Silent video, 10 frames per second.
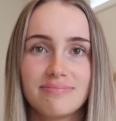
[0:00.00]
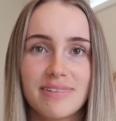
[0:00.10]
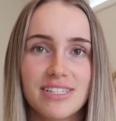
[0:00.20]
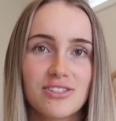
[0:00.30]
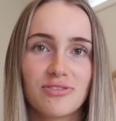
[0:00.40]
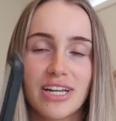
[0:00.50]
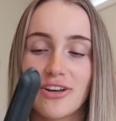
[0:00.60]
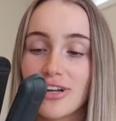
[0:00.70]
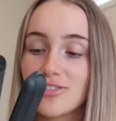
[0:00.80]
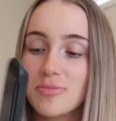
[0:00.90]
This is really
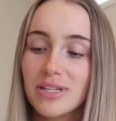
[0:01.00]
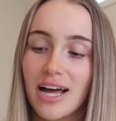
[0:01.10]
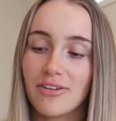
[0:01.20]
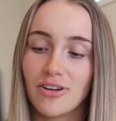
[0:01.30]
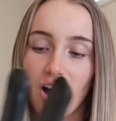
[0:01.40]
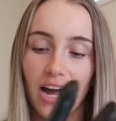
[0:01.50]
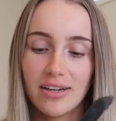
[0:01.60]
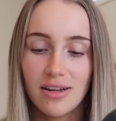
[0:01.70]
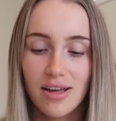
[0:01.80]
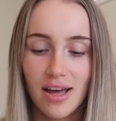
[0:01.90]
good. It's from
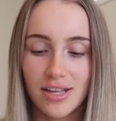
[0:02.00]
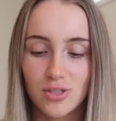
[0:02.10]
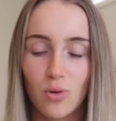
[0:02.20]
Cloud9. It's